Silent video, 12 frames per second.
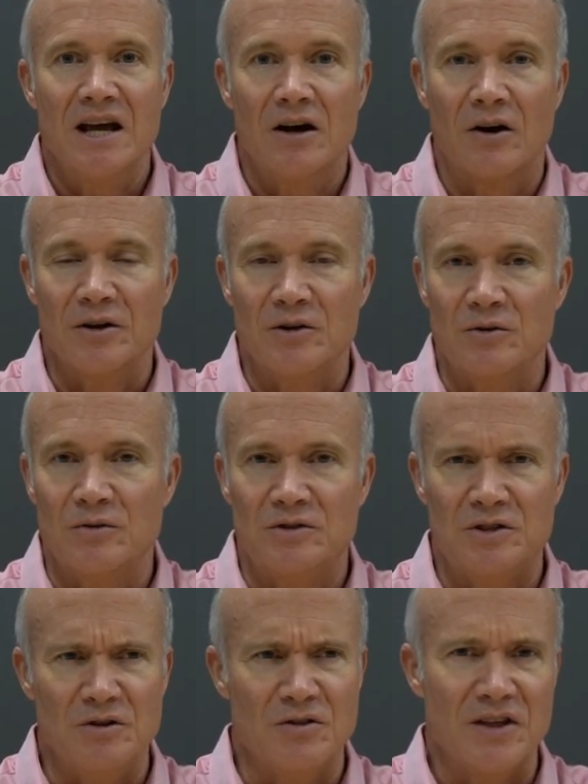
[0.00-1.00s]

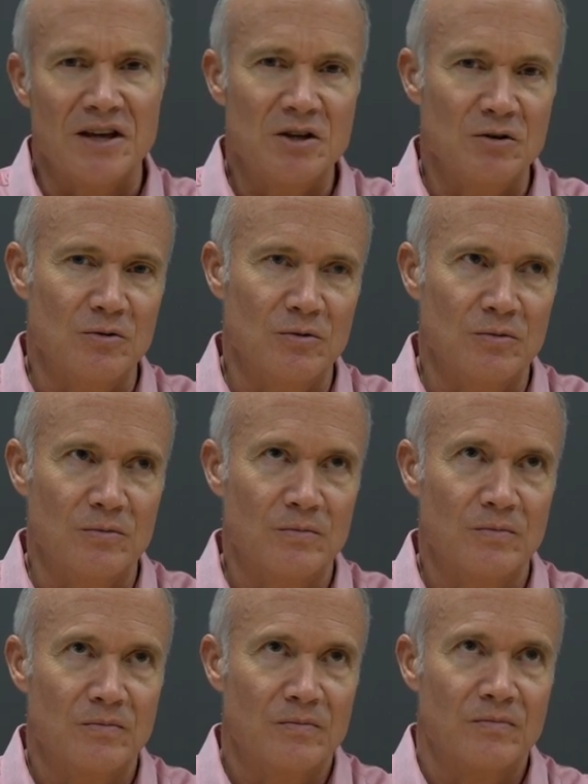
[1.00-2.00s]
Do you think you
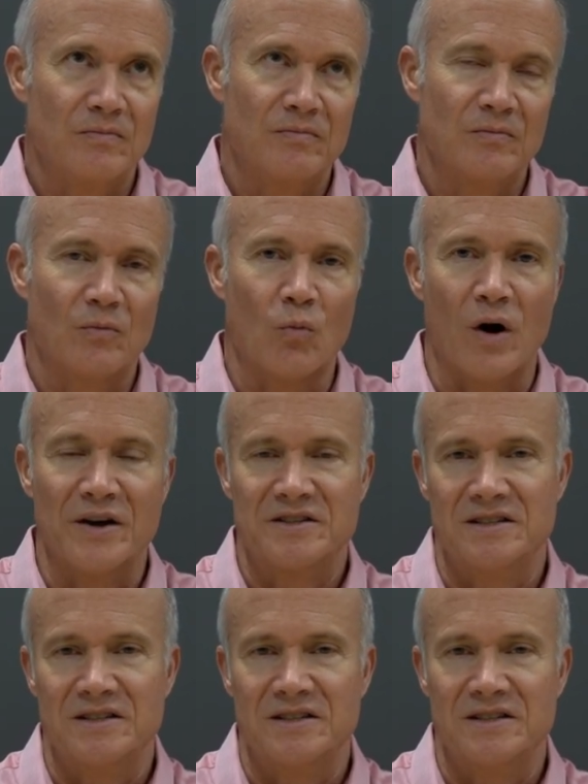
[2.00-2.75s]
want